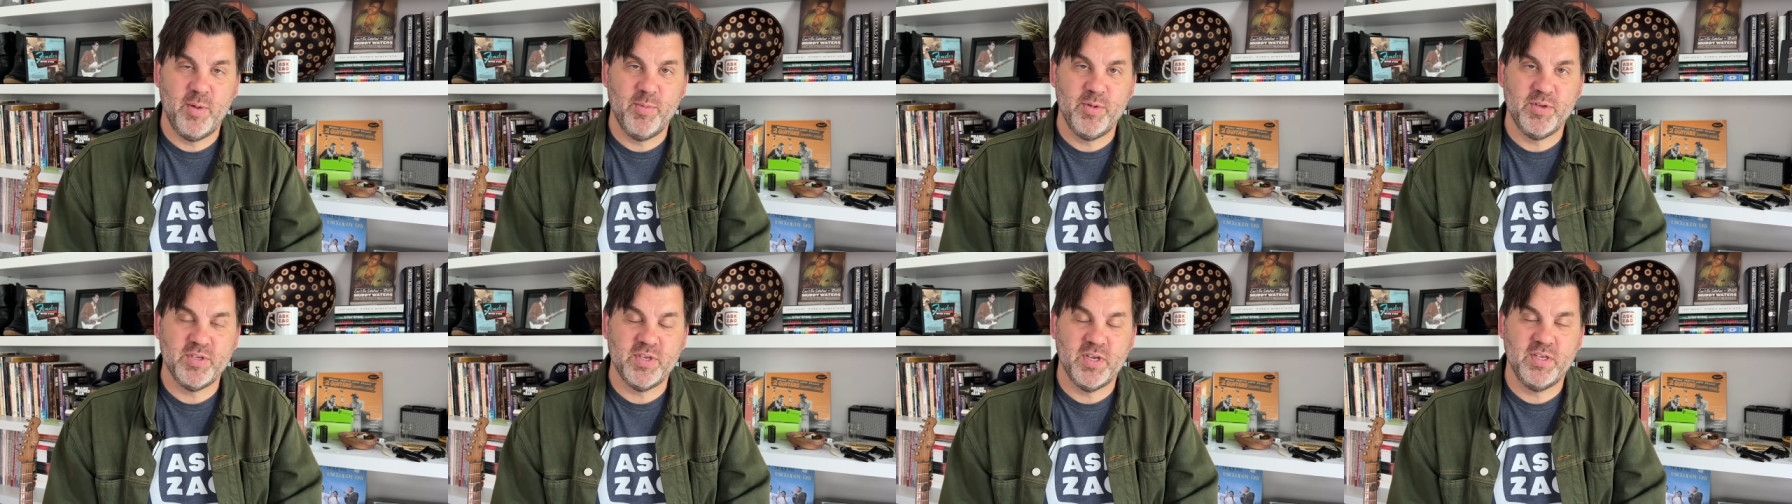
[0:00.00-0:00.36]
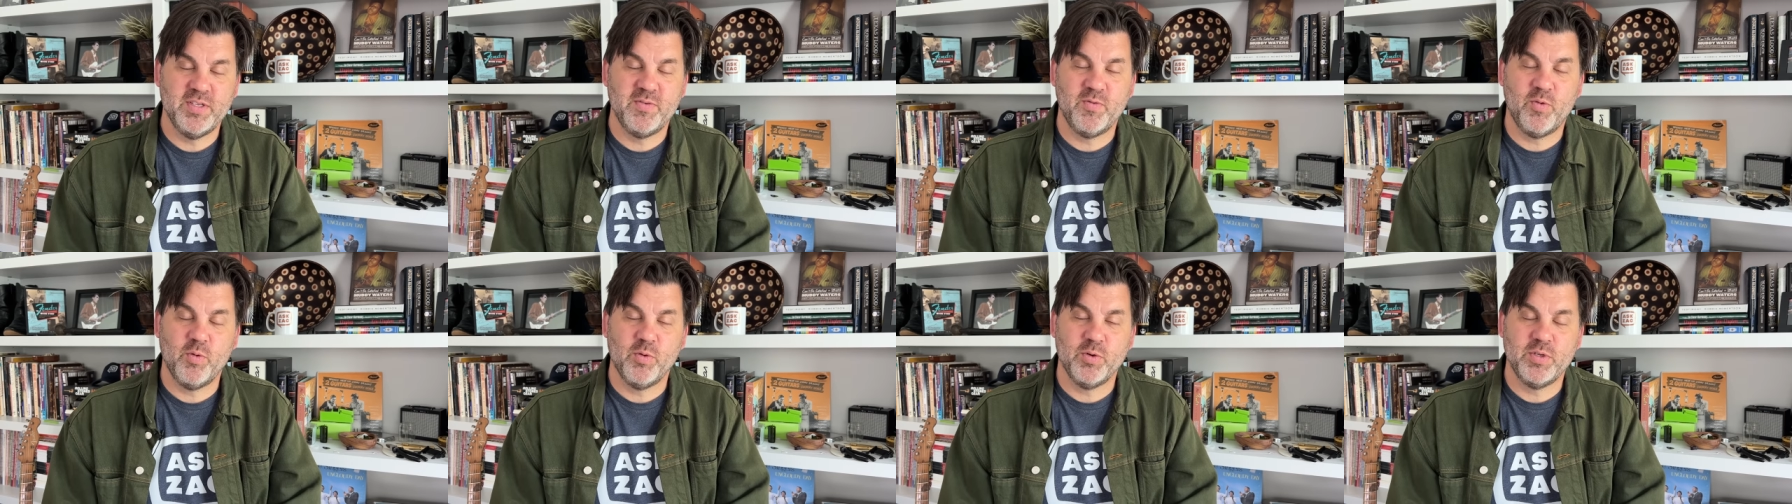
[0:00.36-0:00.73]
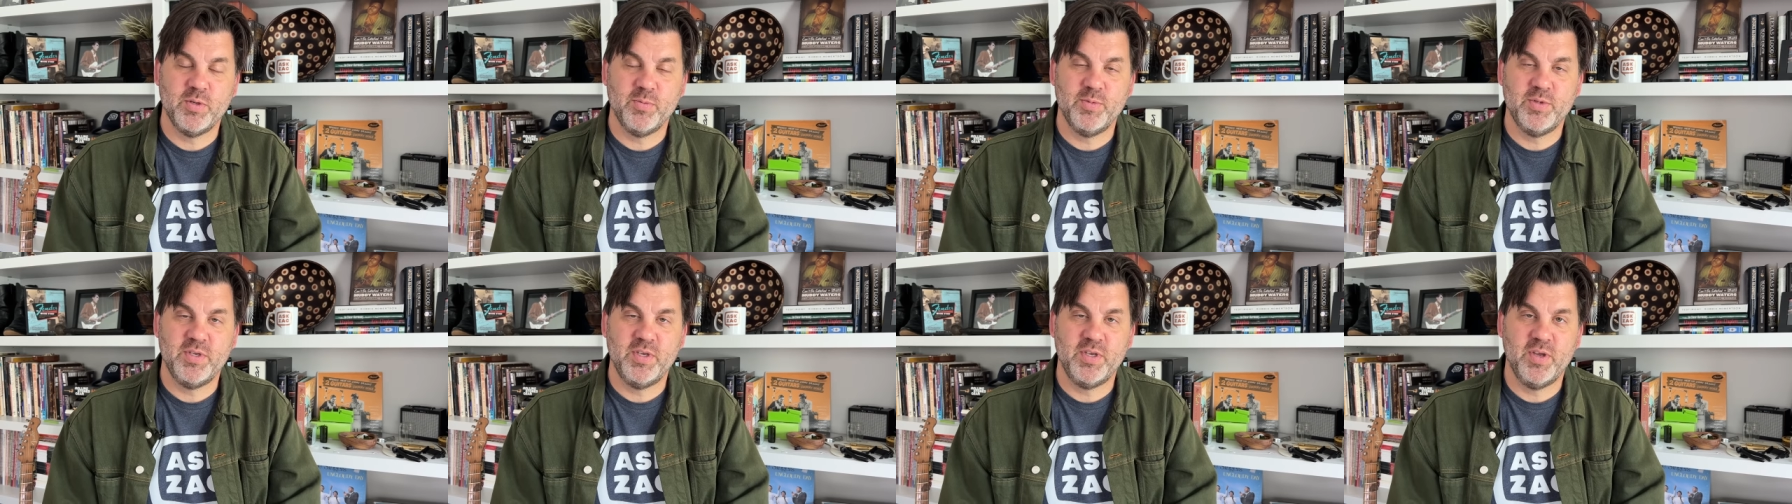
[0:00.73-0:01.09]
Besides, of course,
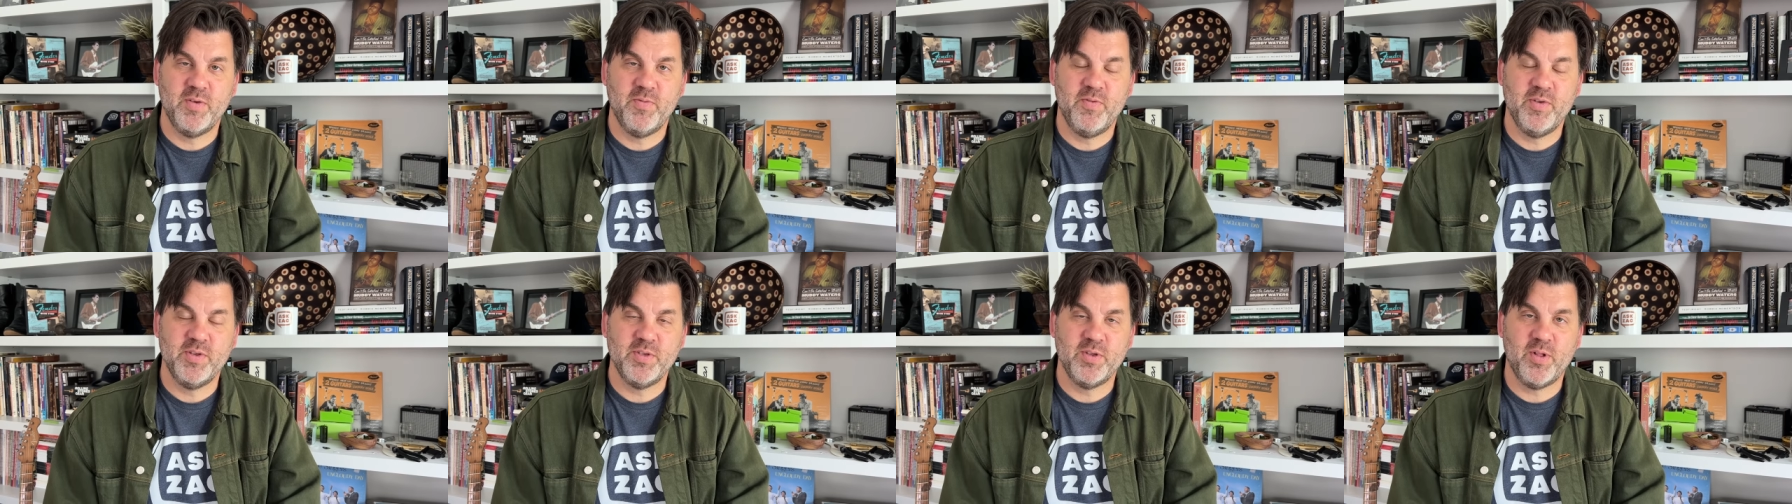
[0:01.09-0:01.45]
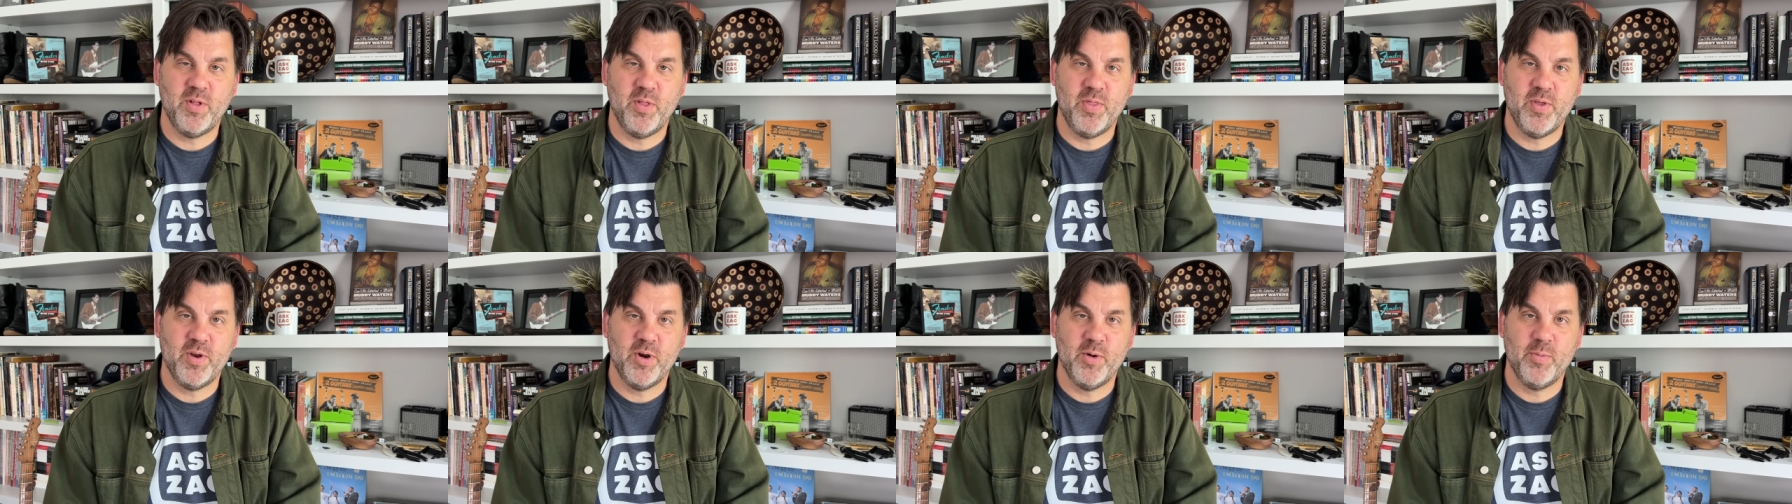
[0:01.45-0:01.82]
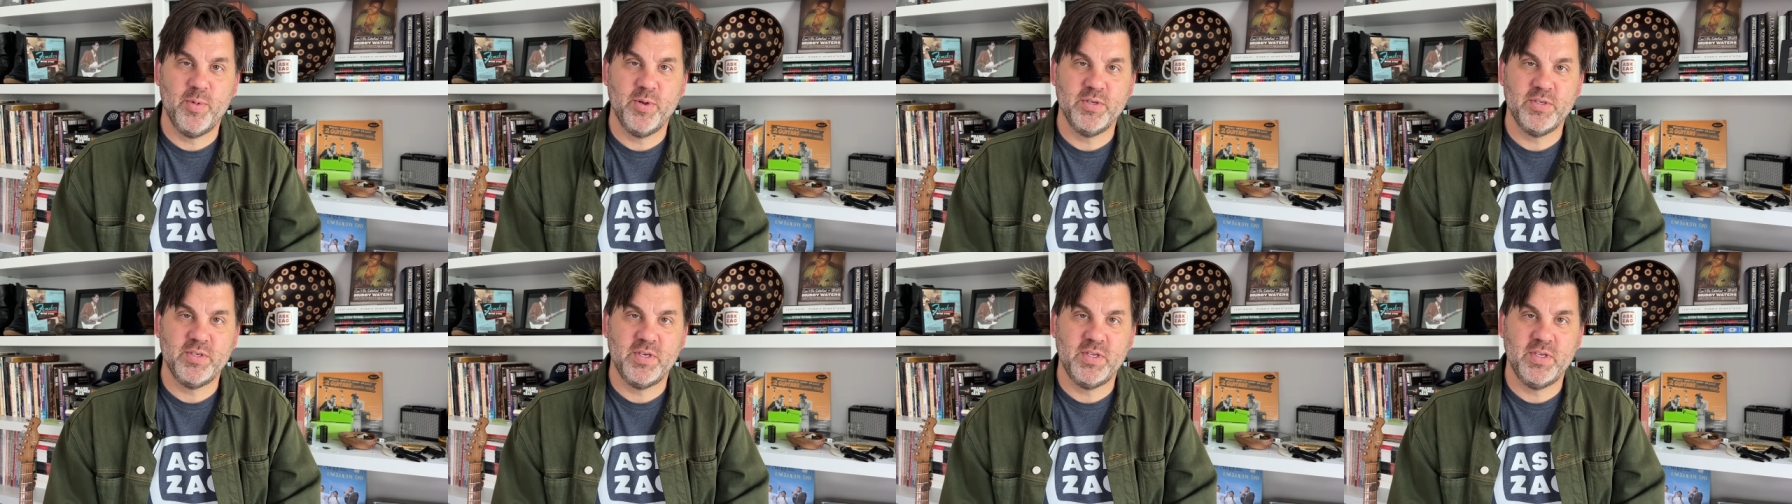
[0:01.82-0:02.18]
I'm seeing a physical
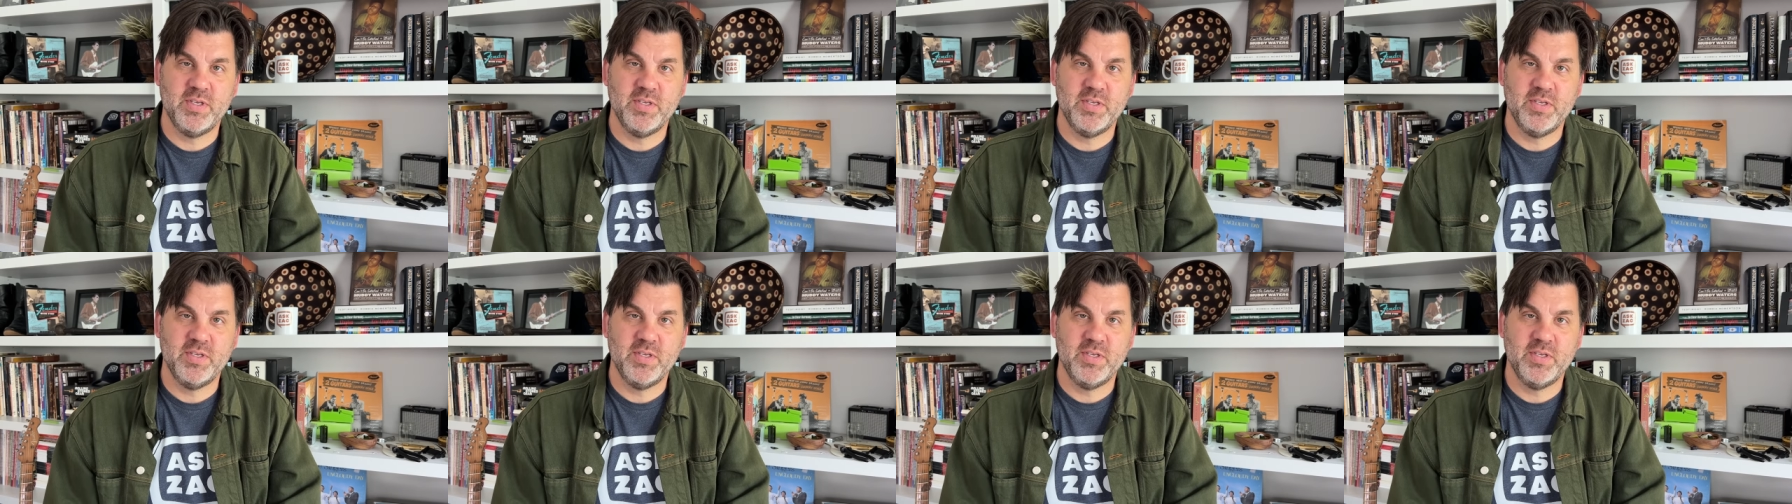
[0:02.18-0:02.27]
therapist.